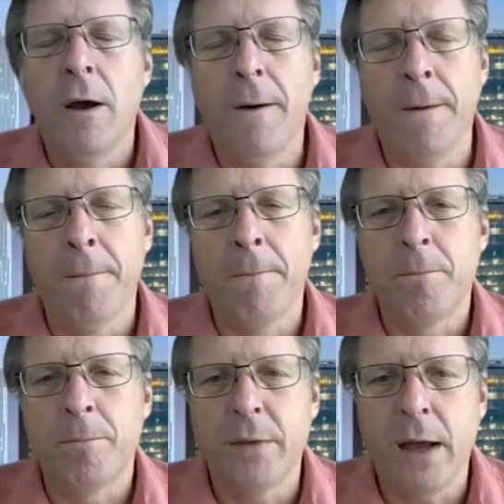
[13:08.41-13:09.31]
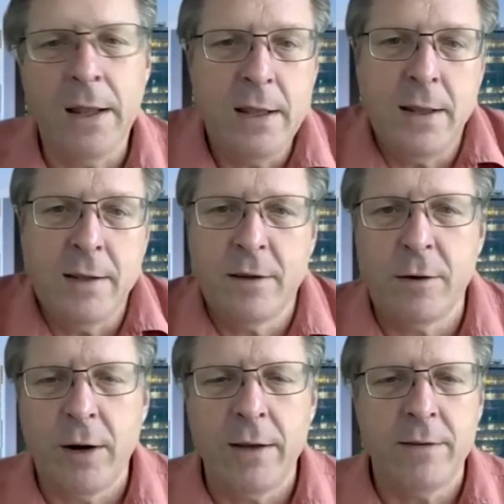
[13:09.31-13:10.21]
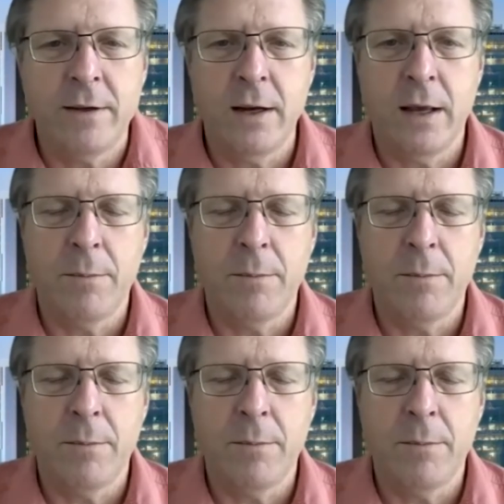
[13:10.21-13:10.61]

Um, I think that's a great study.